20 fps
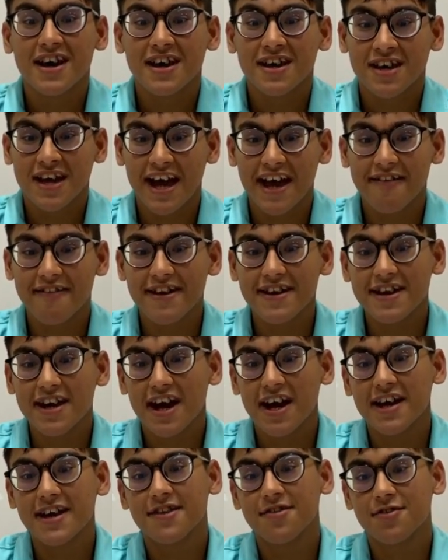Karen
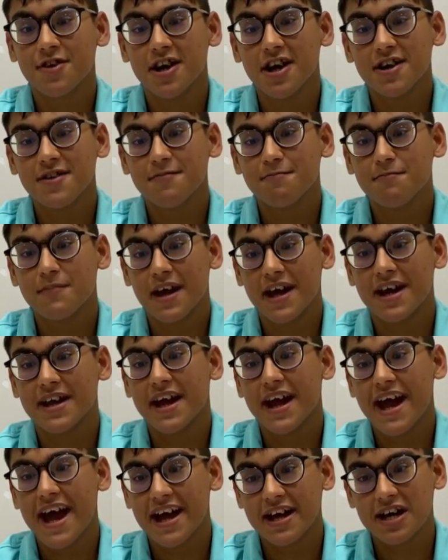are in 3rd
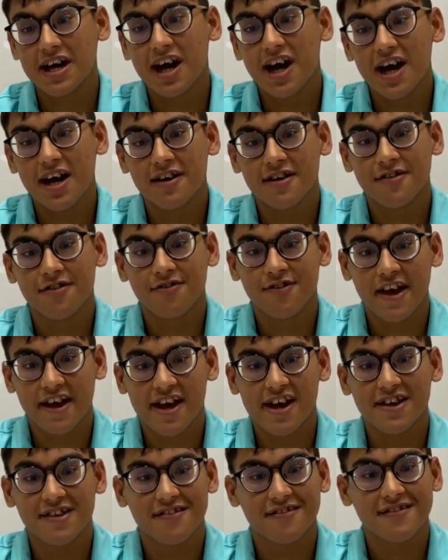and Akka are in
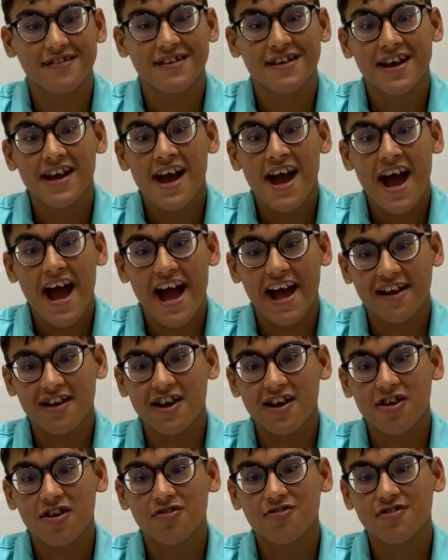2nd. Akka
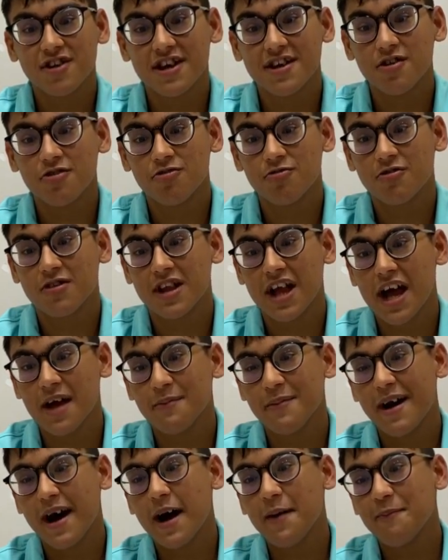continue to
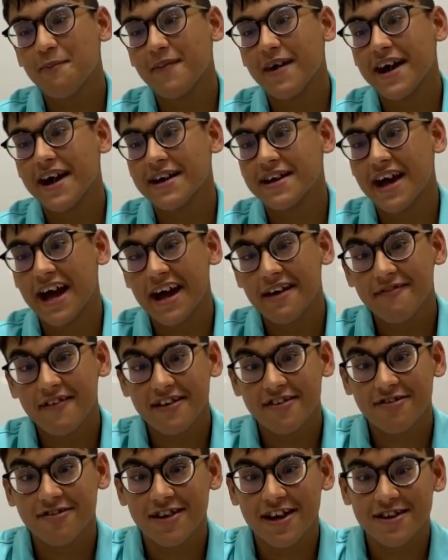climb up and have
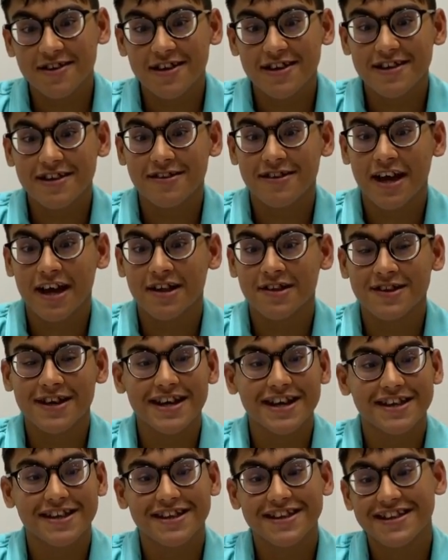extended their
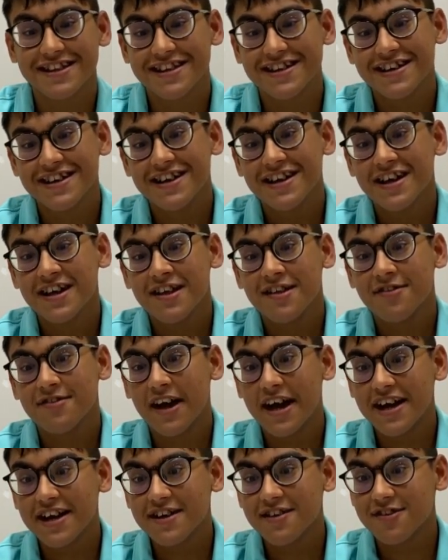lead.
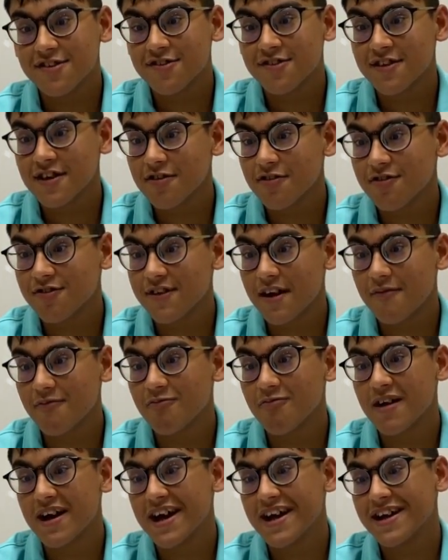There is still some
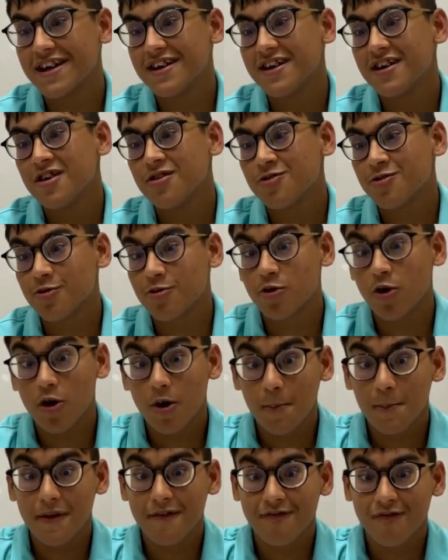way to go
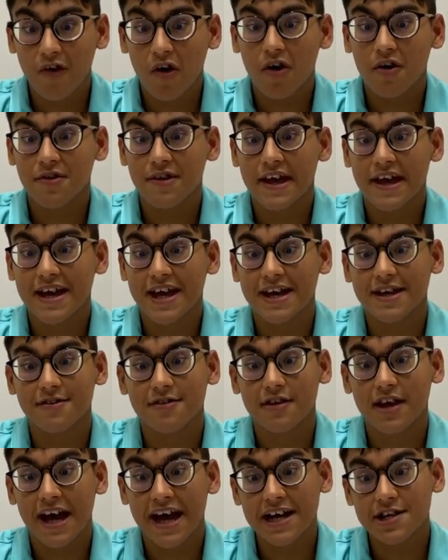before they can
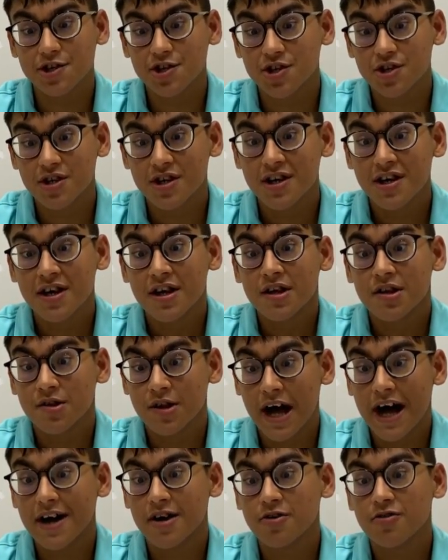catch
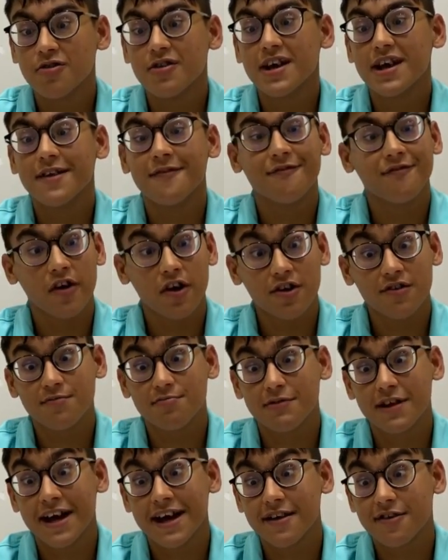Lahu in first
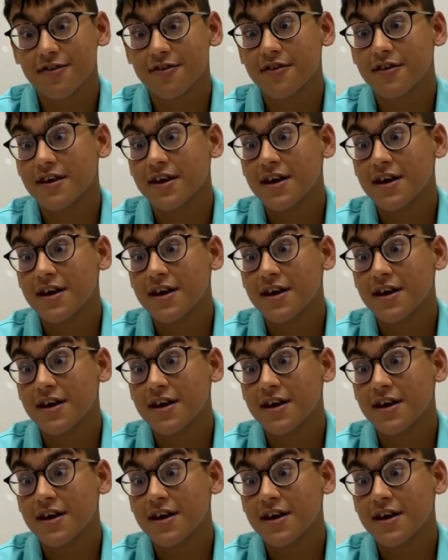place.